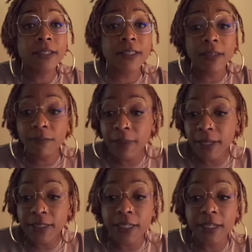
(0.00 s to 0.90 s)
They've
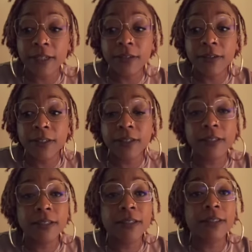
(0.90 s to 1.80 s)
meditated on it.
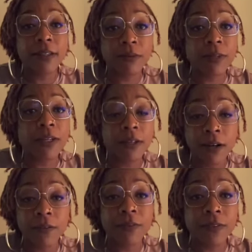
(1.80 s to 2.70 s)
They're ready to
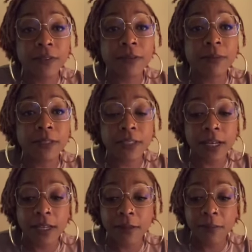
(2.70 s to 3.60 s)
offer you something
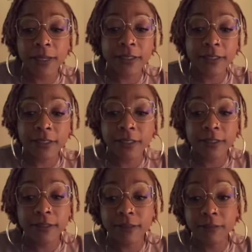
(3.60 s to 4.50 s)
solid,
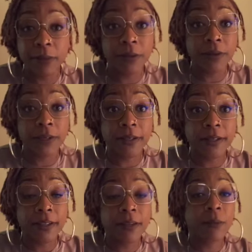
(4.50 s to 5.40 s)
Pisces. Period.
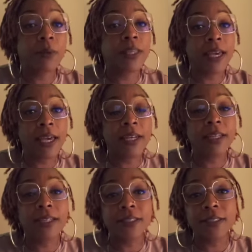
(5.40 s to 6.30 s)
But they had to
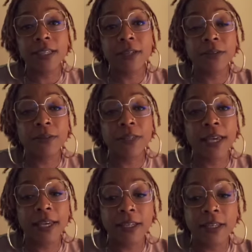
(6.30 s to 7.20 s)
get single. They
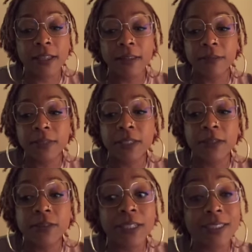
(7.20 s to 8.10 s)
had to get
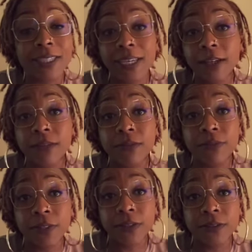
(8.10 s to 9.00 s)
themselves untangled
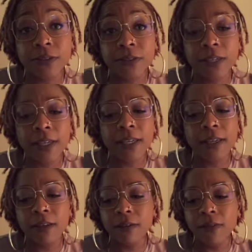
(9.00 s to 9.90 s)
first.
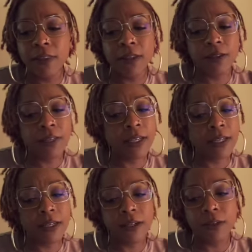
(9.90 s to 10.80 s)
Even though they
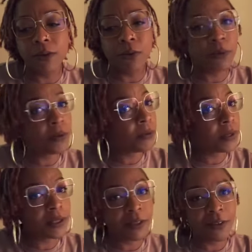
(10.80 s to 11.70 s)
didn't know
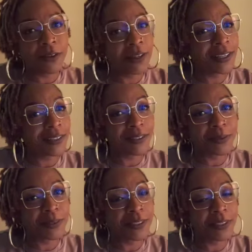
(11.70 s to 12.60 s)
what your answer
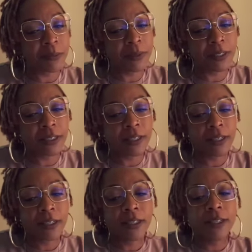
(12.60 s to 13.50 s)
was going to be,
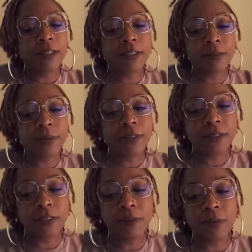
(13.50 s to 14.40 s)
this person is